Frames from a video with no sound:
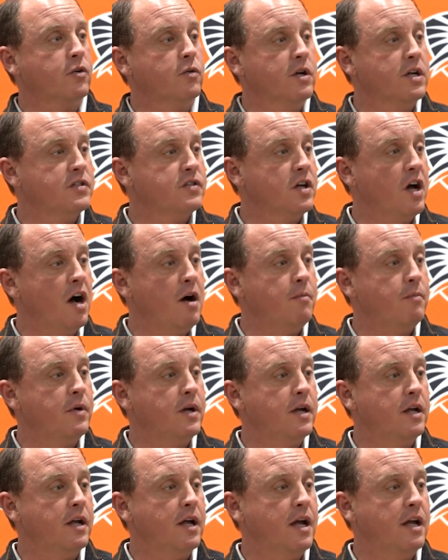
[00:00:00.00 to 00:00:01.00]
Chris up
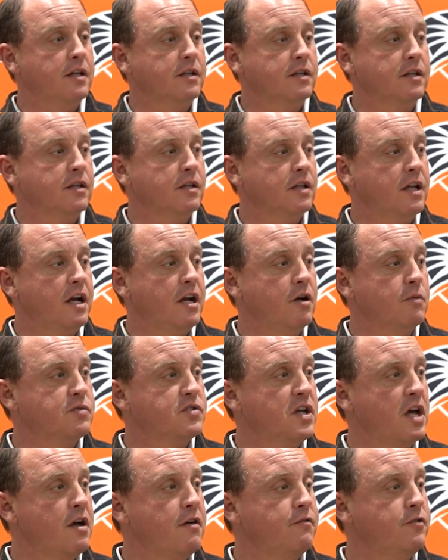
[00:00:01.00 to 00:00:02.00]
and let him
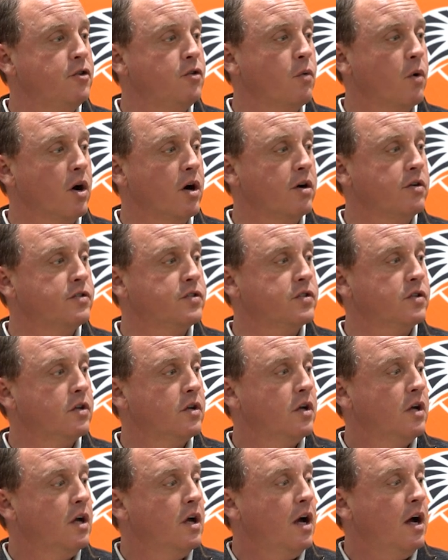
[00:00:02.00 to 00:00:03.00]
say a few words.
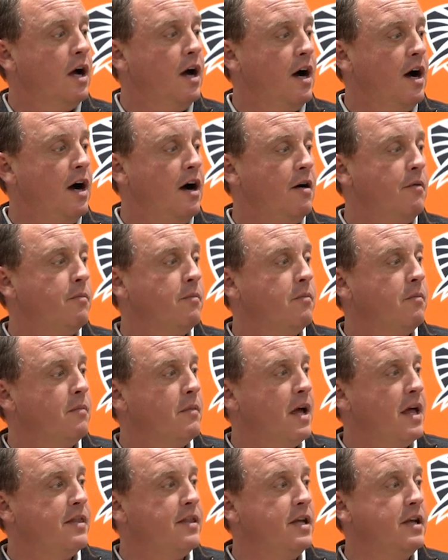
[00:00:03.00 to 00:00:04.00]

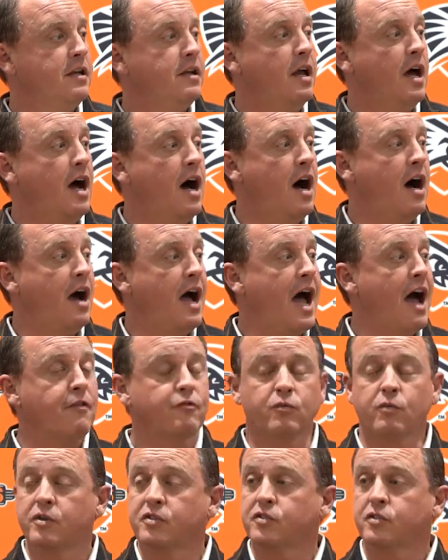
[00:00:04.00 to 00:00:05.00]
And then
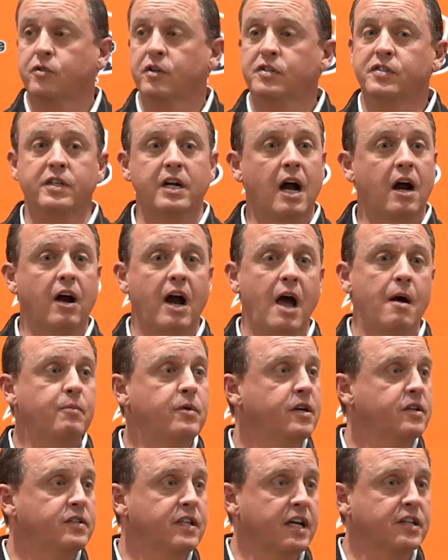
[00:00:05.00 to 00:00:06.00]
afterwards, Chris and I are
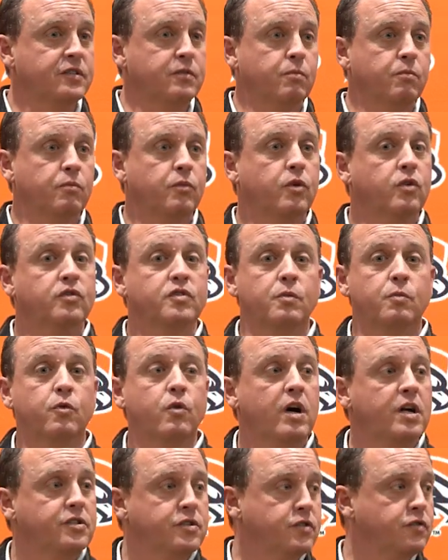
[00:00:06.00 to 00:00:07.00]
happy to take some
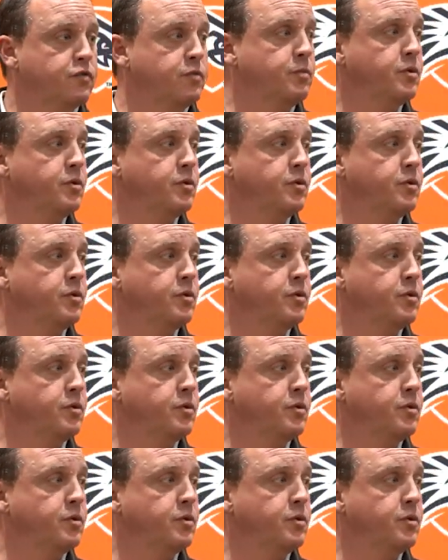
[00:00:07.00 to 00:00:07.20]
questions